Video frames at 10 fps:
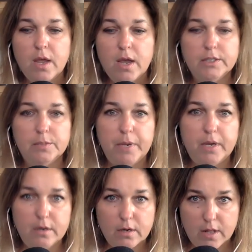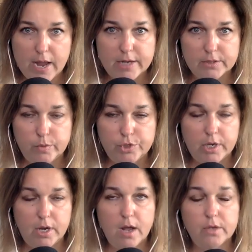a spin class, which
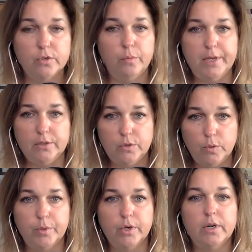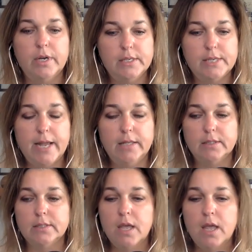can also be super
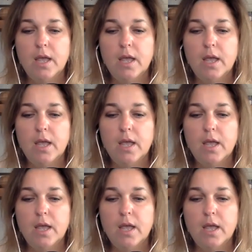intense.